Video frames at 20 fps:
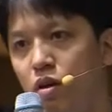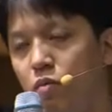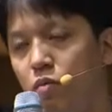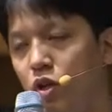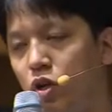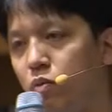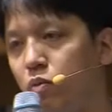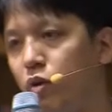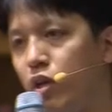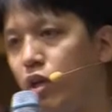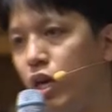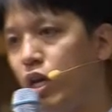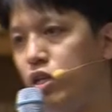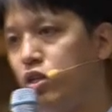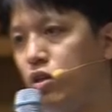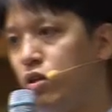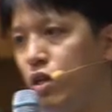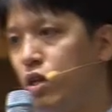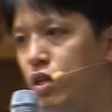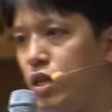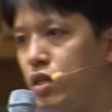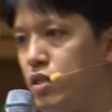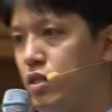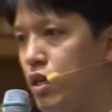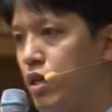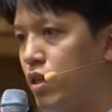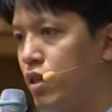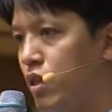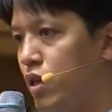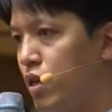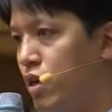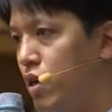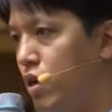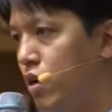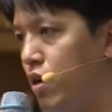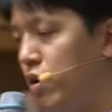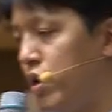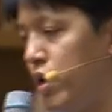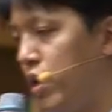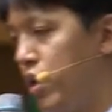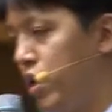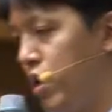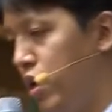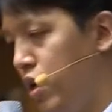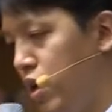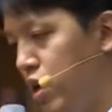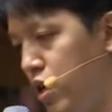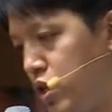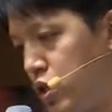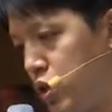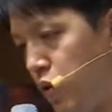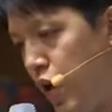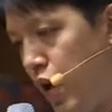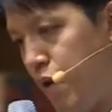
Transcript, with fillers: multiplication and that's it, right? So